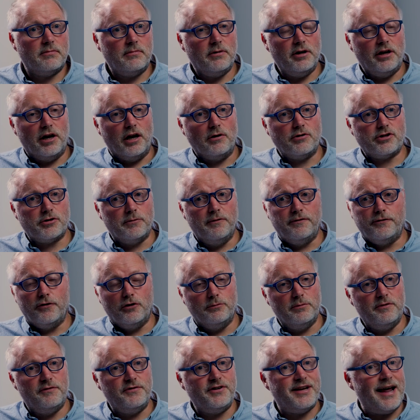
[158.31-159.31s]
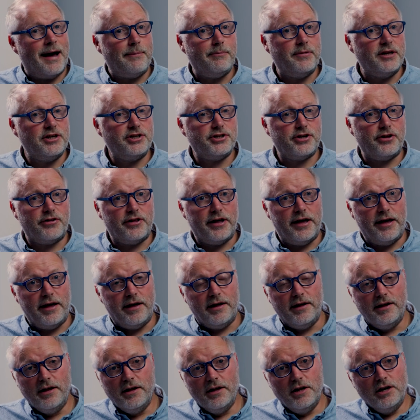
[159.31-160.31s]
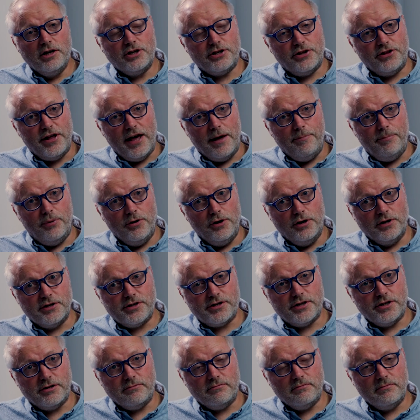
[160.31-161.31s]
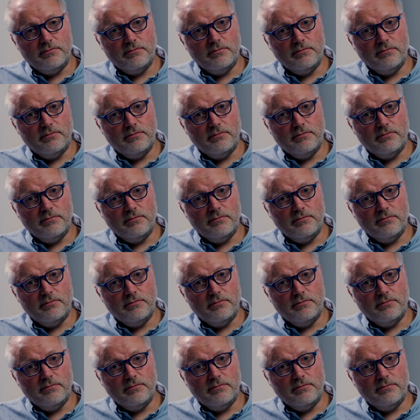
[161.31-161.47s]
you know, some form of damage to their person.